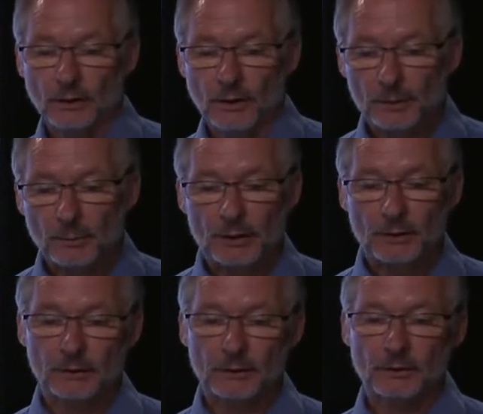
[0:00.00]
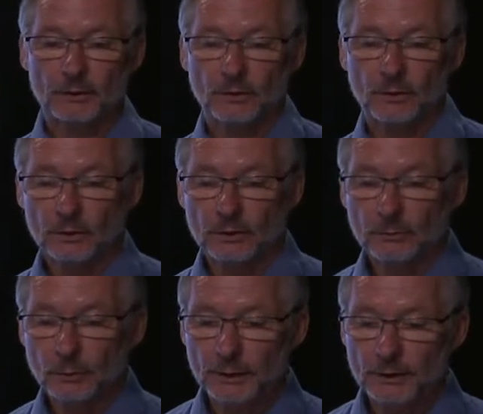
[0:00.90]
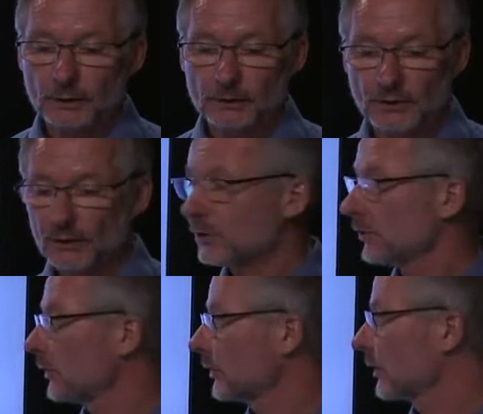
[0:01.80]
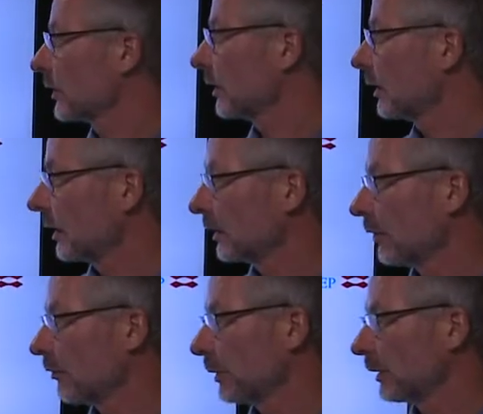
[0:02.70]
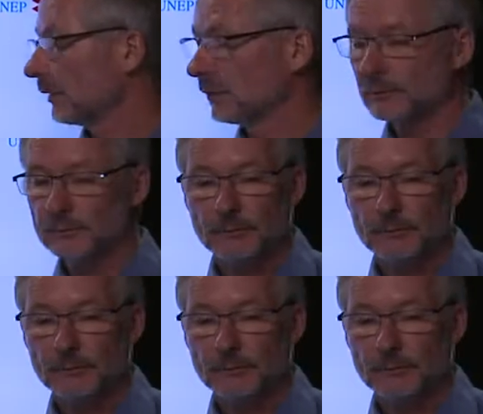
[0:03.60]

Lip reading: are dependent on political decisions at government level,